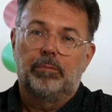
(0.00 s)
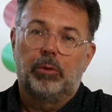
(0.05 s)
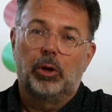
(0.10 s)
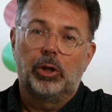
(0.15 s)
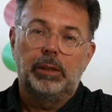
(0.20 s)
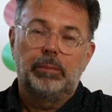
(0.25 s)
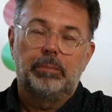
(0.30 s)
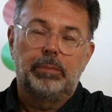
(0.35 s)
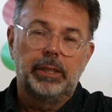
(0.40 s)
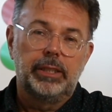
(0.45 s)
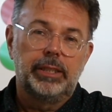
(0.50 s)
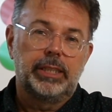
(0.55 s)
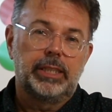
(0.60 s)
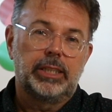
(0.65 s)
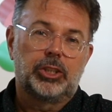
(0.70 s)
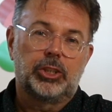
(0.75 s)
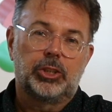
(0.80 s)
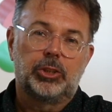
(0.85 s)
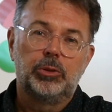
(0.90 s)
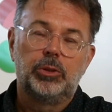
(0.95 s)

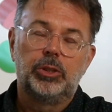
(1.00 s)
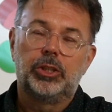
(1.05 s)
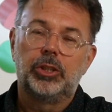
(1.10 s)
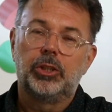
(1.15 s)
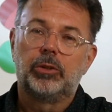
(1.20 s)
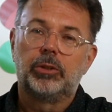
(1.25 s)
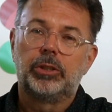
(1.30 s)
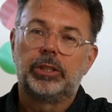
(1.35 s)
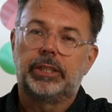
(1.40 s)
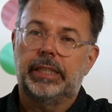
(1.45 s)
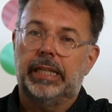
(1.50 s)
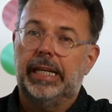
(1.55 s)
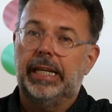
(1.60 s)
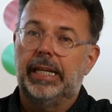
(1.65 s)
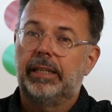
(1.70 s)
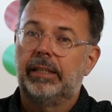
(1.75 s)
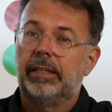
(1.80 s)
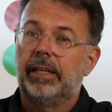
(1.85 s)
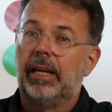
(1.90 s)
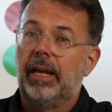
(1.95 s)
bodybuilding studios,
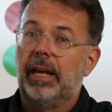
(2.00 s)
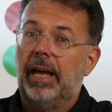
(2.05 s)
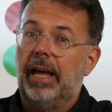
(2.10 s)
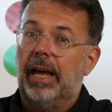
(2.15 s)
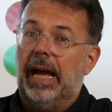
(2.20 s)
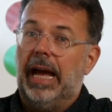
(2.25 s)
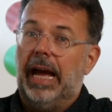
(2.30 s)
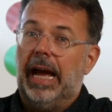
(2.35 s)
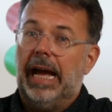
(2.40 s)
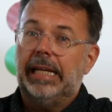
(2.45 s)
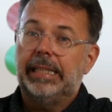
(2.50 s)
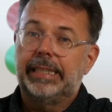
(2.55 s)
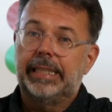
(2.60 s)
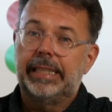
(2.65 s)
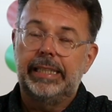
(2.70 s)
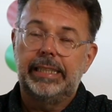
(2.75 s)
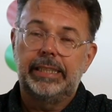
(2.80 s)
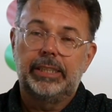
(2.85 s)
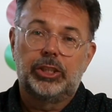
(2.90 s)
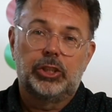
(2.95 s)
in
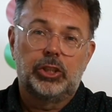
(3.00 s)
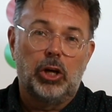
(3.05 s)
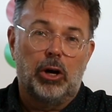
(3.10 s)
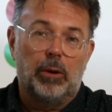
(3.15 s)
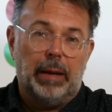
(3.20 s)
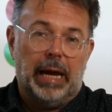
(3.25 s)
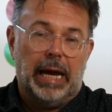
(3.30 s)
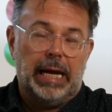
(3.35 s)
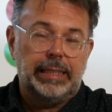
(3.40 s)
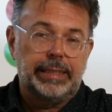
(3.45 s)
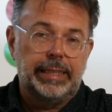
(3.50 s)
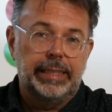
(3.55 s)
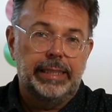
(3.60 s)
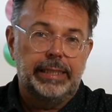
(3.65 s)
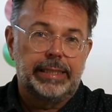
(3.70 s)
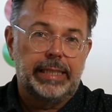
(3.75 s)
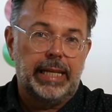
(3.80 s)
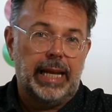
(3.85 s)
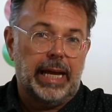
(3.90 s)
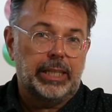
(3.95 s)
athletes, top
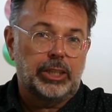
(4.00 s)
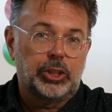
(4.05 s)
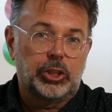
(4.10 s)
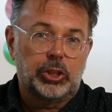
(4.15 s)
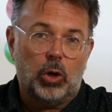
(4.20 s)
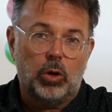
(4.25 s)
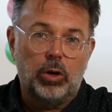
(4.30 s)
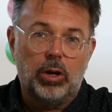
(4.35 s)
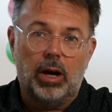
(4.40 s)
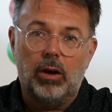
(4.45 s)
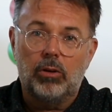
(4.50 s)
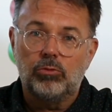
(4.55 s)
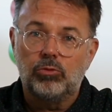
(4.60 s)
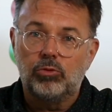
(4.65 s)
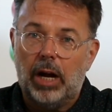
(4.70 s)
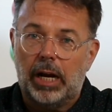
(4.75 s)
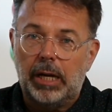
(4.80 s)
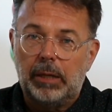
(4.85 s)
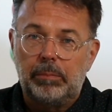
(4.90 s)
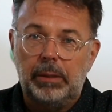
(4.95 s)
athletes like soccer,
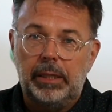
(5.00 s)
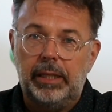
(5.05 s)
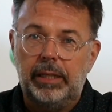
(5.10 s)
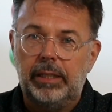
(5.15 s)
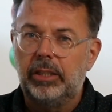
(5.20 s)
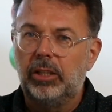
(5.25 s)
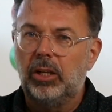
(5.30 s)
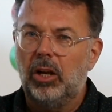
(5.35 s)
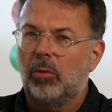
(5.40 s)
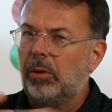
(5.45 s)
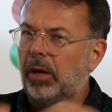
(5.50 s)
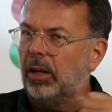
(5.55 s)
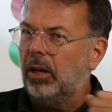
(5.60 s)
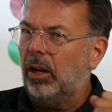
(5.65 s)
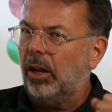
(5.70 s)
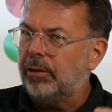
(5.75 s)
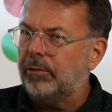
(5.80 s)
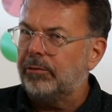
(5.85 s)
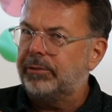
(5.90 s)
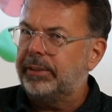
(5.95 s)
rugby, you know, where
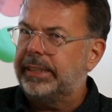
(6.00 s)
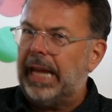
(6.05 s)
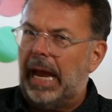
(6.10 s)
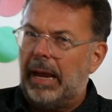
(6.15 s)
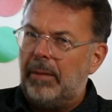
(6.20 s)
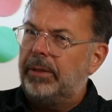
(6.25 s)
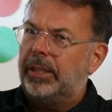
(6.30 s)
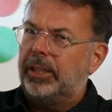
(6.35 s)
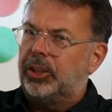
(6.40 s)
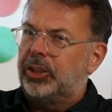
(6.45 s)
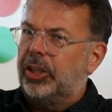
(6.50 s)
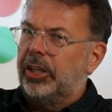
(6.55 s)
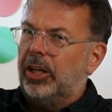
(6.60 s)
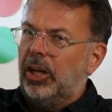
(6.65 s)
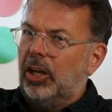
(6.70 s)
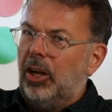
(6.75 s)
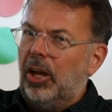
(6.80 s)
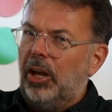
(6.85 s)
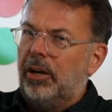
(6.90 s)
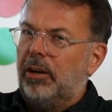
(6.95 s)
a lot of damage and a
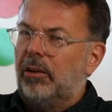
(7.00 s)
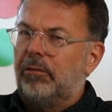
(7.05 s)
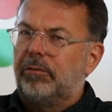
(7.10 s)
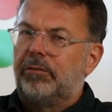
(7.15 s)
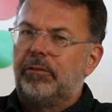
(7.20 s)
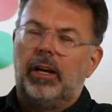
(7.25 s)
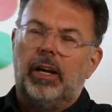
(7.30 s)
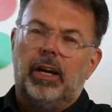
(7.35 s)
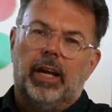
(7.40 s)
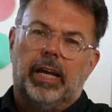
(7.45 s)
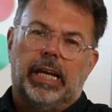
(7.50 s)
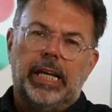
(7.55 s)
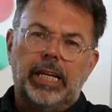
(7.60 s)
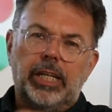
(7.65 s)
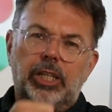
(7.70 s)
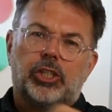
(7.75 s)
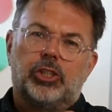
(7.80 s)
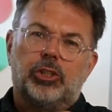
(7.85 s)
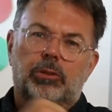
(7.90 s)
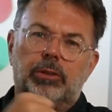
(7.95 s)
lot of
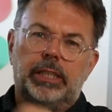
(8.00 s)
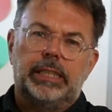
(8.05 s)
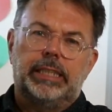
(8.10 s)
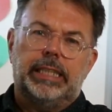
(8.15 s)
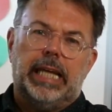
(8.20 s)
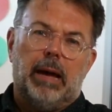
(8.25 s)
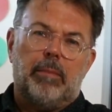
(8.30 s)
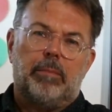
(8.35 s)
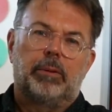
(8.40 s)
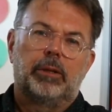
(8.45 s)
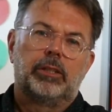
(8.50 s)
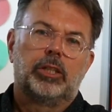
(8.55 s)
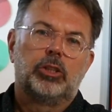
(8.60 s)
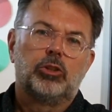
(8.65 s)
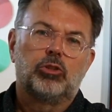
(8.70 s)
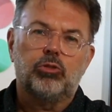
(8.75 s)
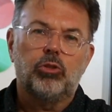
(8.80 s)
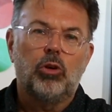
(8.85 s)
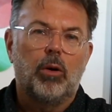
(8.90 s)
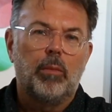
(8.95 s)
injuries happen
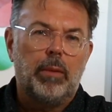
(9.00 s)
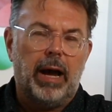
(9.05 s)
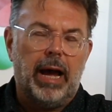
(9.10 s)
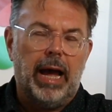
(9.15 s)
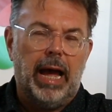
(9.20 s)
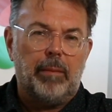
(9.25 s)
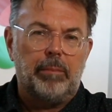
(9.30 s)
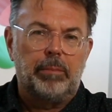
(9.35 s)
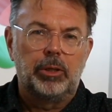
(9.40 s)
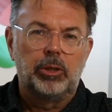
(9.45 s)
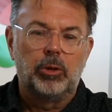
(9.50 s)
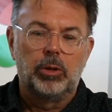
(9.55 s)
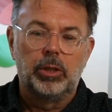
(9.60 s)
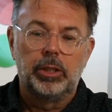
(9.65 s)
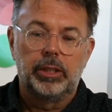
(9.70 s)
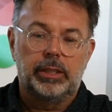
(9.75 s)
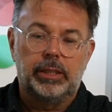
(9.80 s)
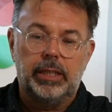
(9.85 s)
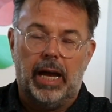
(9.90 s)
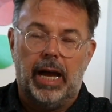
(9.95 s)
and trauma happen all
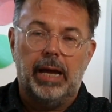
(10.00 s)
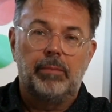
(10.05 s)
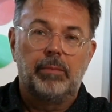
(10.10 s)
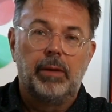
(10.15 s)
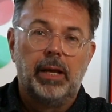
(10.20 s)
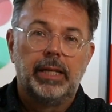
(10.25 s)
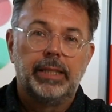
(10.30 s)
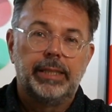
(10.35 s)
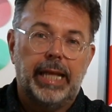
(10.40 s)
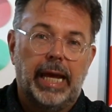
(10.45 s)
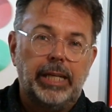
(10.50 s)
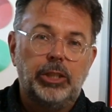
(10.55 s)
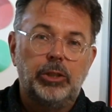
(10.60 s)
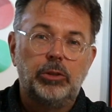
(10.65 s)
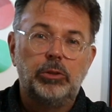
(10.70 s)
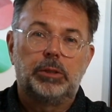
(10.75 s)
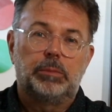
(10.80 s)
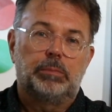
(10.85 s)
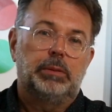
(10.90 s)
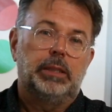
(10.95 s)
the time. They
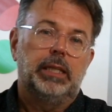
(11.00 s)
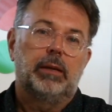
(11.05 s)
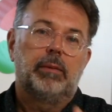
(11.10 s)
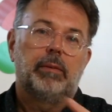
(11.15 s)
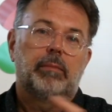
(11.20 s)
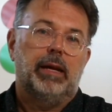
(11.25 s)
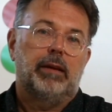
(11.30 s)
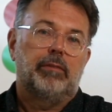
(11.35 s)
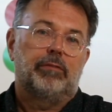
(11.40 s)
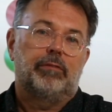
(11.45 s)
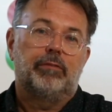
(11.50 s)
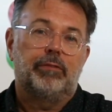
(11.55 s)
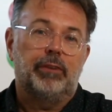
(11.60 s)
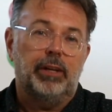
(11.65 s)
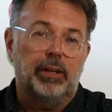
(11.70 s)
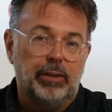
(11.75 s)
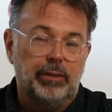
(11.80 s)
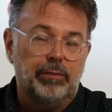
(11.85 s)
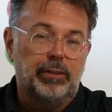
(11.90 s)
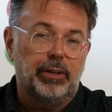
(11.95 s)
use PEMF
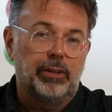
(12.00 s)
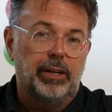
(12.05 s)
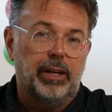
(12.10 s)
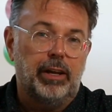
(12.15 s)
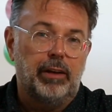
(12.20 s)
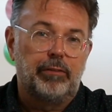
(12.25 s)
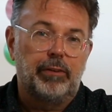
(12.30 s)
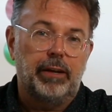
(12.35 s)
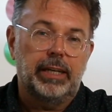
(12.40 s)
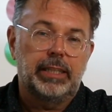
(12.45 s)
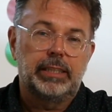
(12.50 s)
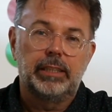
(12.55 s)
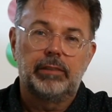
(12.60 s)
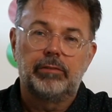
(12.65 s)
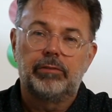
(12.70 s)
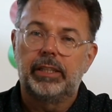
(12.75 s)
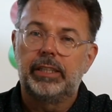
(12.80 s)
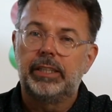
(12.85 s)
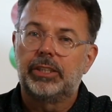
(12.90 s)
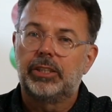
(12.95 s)
very, very
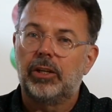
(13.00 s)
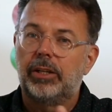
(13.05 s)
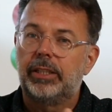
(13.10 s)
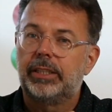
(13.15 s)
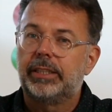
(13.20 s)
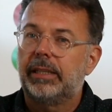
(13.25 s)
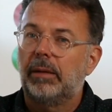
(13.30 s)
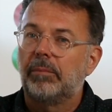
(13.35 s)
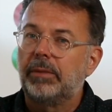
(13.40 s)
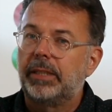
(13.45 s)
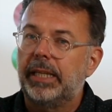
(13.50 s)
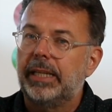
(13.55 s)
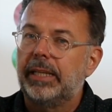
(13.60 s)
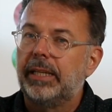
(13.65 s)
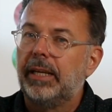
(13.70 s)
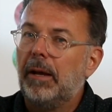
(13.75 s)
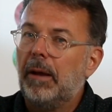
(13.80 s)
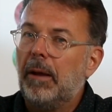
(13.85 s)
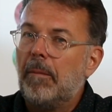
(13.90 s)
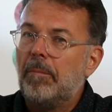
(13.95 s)
effectively. So it's
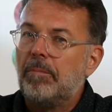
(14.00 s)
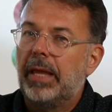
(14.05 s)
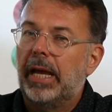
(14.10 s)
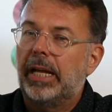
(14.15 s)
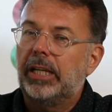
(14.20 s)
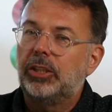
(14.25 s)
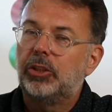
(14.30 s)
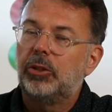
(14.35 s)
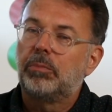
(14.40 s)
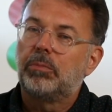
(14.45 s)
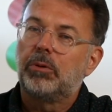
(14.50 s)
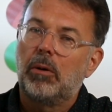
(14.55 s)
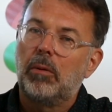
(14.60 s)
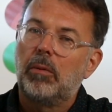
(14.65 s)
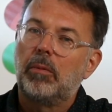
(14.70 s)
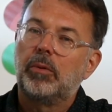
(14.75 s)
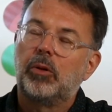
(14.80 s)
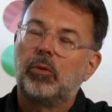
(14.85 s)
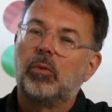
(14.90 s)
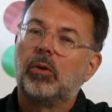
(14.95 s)
something that you
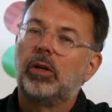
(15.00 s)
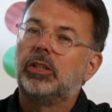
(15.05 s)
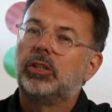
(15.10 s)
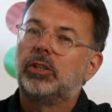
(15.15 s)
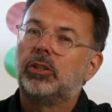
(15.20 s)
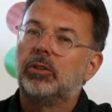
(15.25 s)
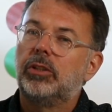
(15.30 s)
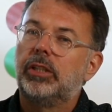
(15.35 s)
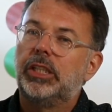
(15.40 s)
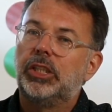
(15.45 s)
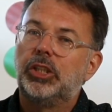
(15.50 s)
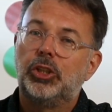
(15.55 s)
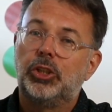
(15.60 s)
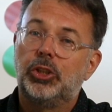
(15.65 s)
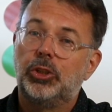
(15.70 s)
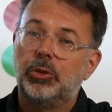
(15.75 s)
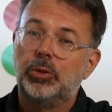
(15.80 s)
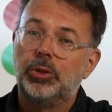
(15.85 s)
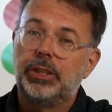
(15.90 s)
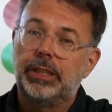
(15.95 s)
probably want to
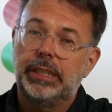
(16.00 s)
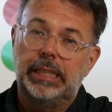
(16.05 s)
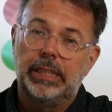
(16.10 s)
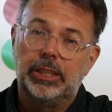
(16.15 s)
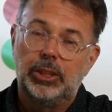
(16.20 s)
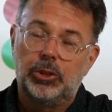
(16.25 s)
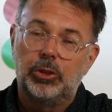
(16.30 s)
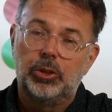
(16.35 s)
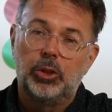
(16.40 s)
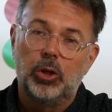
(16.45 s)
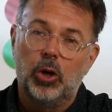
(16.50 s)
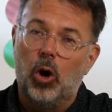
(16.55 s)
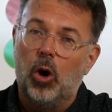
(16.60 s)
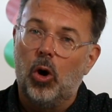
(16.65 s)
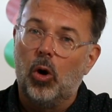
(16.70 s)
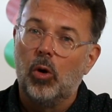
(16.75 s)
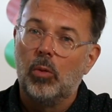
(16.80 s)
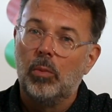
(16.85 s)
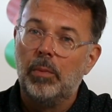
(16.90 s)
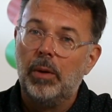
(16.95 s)
induce into your
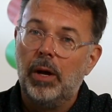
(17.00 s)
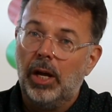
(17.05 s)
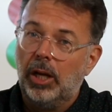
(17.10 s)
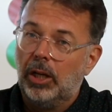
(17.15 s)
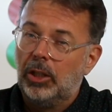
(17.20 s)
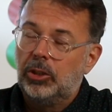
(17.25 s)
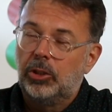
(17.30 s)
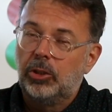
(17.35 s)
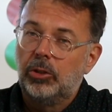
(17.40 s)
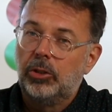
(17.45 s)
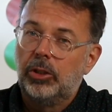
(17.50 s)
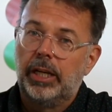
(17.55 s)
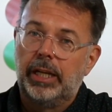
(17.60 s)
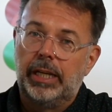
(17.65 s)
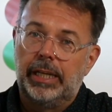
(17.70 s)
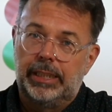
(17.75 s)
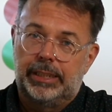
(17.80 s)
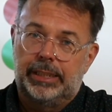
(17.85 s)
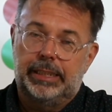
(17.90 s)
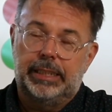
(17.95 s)
home to
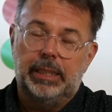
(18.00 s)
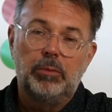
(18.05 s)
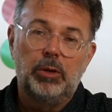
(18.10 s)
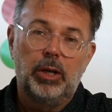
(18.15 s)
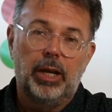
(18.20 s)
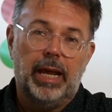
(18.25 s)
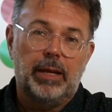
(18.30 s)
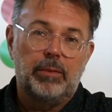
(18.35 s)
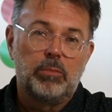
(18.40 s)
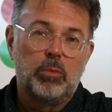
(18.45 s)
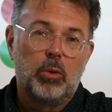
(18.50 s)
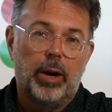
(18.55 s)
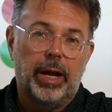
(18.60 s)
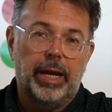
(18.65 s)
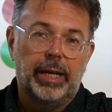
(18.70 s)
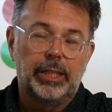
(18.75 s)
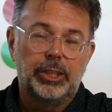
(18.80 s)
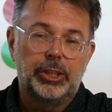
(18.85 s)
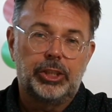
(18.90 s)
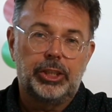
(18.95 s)
stimulate more
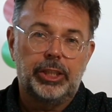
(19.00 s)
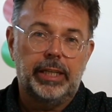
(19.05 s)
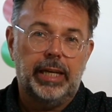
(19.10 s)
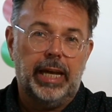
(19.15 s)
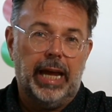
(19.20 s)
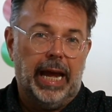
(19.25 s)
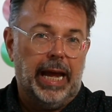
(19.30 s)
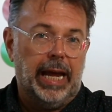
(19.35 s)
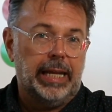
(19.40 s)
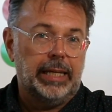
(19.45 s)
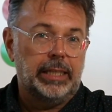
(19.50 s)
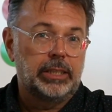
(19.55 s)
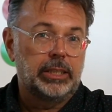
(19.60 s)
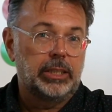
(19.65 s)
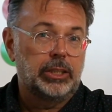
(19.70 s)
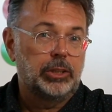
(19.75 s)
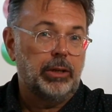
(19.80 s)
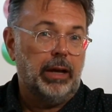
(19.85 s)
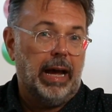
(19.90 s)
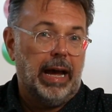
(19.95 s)
energy and
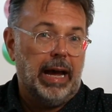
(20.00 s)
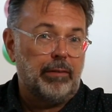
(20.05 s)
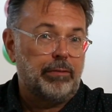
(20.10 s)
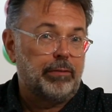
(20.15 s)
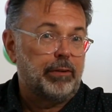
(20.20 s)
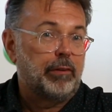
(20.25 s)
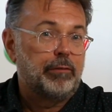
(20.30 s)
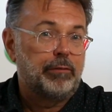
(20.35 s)
to have